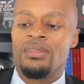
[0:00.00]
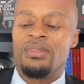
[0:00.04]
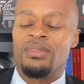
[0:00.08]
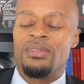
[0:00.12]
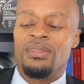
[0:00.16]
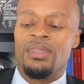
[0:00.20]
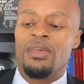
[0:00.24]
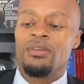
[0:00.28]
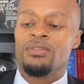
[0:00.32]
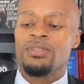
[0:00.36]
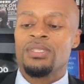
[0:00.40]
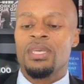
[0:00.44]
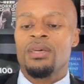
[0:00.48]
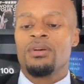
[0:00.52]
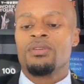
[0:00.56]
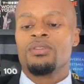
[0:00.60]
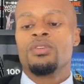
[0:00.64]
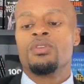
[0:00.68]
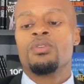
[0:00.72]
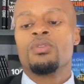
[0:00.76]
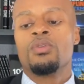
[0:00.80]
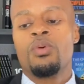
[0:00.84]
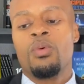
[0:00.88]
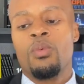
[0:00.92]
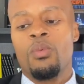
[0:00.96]
they'll tell
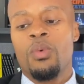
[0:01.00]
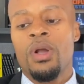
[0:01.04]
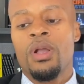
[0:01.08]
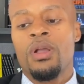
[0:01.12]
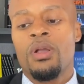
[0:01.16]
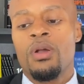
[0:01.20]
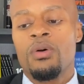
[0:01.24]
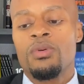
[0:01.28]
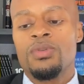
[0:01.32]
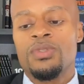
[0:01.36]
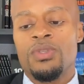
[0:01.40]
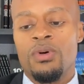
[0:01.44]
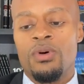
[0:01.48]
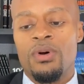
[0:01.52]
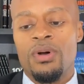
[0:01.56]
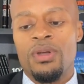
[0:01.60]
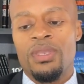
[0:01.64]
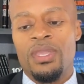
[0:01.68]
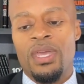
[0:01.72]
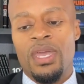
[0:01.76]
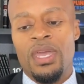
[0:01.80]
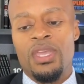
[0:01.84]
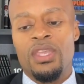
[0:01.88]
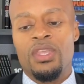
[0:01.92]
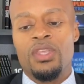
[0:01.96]
you what goes on
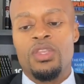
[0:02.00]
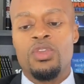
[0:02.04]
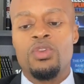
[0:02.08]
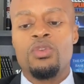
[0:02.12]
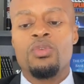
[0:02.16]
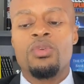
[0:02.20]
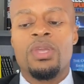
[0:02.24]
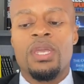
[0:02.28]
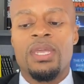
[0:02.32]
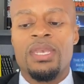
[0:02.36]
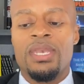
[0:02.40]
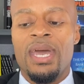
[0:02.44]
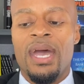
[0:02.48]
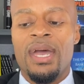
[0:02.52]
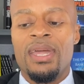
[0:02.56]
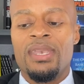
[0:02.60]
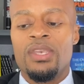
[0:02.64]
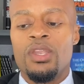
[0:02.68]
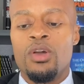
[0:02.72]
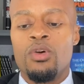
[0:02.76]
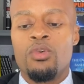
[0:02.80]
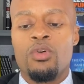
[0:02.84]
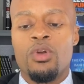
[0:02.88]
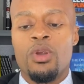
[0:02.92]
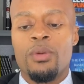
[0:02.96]
that you cannot
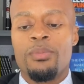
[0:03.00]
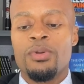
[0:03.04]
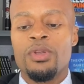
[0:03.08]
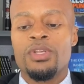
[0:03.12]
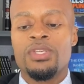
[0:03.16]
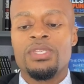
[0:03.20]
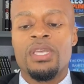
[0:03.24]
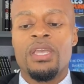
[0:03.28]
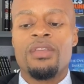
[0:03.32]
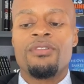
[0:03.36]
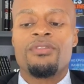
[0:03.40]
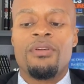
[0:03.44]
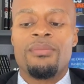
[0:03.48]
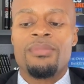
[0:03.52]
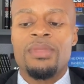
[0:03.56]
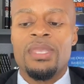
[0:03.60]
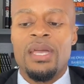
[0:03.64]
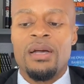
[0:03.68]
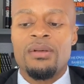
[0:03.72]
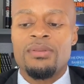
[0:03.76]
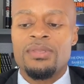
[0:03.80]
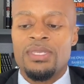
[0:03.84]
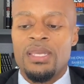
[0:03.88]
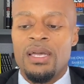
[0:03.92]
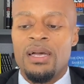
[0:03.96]
know or appreciate from the
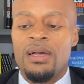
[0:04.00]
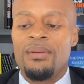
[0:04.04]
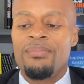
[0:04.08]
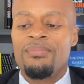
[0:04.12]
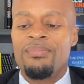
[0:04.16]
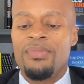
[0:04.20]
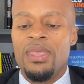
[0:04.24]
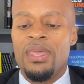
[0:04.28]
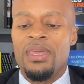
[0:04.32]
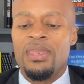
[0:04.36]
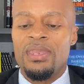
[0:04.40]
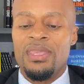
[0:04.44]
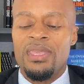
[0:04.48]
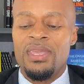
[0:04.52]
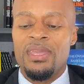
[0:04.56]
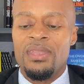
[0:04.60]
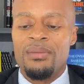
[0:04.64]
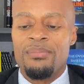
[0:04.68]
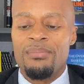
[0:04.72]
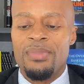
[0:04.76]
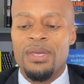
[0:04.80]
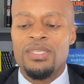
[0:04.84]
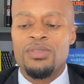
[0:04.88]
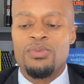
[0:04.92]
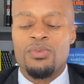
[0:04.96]
outside. And again, the
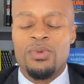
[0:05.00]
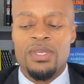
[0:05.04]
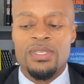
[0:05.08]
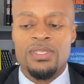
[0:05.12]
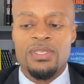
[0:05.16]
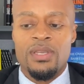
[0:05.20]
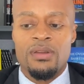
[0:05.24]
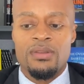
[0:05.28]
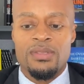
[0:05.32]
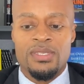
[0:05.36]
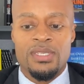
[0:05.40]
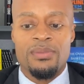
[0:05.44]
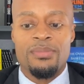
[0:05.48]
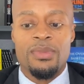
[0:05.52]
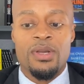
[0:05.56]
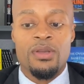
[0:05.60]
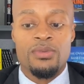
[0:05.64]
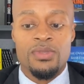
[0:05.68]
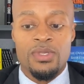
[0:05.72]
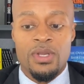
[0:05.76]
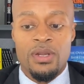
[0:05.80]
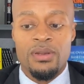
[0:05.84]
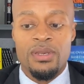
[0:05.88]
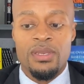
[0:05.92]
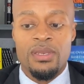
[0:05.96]
best way is talking to someone
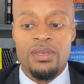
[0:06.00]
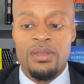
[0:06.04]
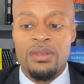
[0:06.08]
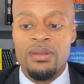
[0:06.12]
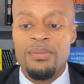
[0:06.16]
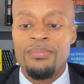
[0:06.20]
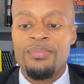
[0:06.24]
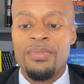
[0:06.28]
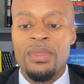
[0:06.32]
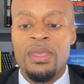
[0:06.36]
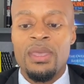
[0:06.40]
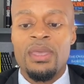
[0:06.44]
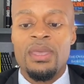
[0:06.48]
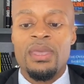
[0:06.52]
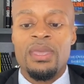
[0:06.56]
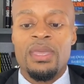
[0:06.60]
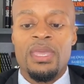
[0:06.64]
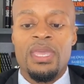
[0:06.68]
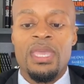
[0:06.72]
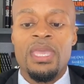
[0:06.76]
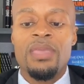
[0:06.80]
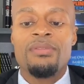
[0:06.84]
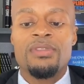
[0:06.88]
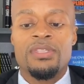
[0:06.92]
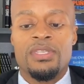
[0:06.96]
who's already there.
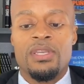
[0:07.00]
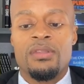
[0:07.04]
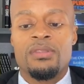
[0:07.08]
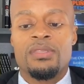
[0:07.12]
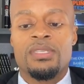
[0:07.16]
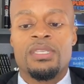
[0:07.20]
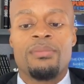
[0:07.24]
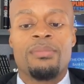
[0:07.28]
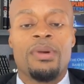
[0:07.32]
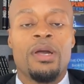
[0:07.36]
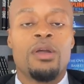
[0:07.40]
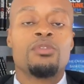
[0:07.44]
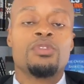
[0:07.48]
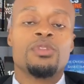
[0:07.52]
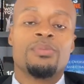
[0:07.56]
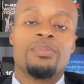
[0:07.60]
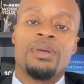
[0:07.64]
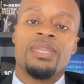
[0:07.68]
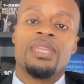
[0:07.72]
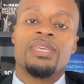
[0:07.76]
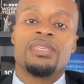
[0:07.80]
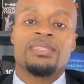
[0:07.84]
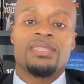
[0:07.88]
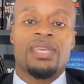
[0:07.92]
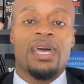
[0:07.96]
Even talk to somebody who's
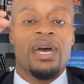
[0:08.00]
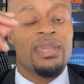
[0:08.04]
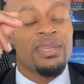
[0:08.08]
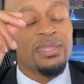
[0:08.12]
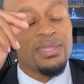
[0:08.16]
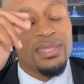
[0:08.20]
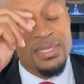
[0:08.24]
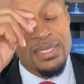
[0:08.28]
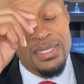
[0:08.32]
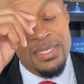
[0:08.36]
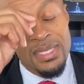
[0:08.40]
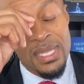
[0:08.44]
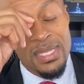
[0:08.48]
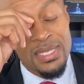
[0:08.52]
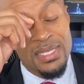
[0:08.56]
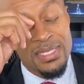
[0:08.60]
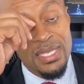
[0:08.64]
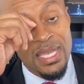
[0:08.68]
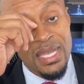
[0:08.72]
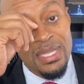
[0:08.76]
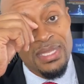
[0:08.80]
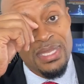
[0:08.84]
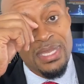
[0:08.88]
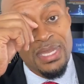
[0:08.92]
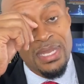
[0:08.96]
been inside and they
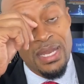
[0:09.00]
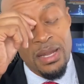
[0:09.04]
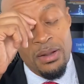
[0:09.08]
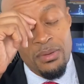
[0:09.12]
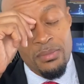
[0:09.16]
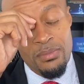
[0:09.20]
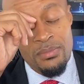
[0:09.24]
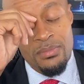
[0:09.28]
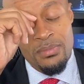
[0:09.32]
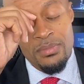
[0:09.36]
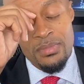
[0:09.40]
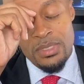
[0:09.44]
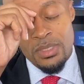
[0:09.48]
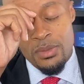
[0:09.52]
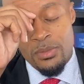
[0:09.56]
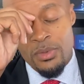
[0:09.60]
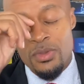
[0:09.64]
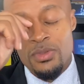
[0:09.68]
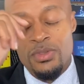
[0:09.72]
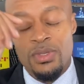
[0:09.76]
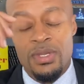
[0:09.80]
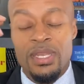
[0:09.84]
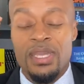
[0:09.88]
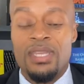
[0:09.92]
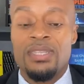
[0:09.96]
decide to get out. Someone
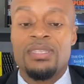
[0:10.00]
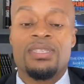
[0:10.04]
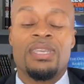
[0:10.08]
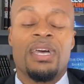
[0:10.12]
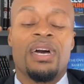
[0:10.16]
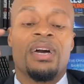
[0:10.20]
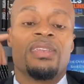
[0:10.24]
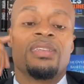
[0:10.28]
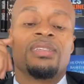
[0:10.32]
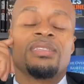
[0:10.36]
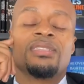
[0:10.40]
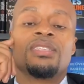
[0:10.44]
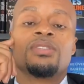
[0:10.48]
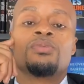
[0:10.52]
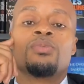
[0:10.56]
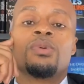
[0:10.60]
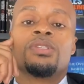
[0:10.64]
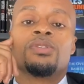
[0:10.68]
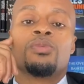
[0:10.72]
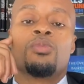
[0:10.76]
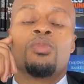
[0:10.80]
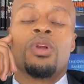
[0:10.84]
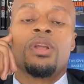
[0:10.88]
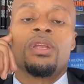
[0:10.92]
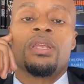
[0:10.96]
who's on the inside and it just
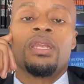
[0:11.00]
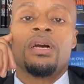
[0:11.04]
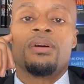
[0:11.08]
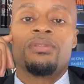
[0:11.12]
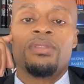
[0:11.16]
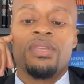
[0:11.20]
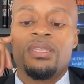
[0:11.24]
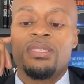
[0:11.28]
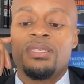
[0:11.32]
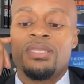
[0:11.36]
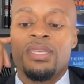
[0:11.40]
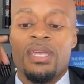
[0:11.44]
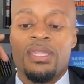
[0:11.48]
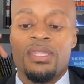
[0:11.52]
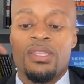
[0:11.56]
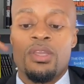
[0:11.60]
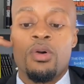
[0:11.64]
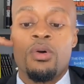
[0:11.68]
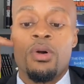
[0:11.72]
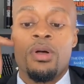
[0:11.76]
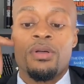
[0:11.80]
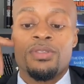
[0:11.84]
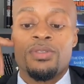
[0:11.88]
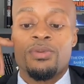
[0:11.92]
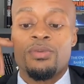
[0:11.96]
wasn't working out, they decide to
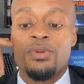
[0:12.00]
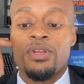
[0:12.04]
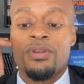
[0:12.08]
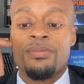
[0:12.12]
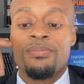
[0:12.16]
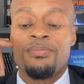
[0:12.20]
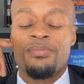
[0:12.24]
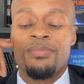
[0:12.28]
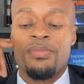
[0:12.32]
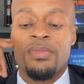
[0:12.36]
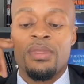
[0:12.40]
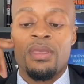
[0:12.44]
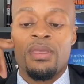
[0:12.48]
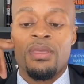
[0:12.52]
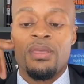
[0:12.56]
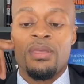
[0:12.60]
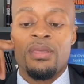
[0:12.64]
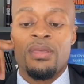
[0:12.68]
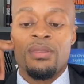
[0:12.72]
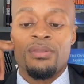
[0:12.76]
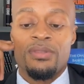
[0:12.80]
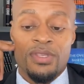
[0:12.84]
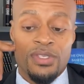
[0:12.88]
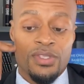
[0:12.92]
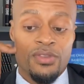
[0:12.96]
go elsewhere.
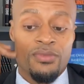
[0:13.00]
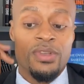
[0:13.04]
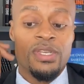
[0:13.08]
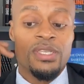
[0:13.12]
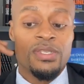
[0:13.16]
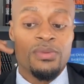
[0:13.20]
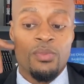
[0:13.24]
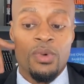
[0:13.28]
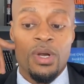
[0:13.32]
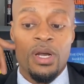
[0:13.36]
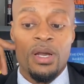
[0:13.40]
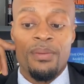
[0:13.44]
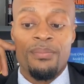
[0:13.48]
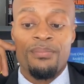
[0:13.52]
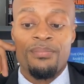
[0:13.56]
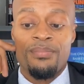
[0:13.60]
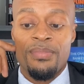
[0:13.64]
There's a reason why.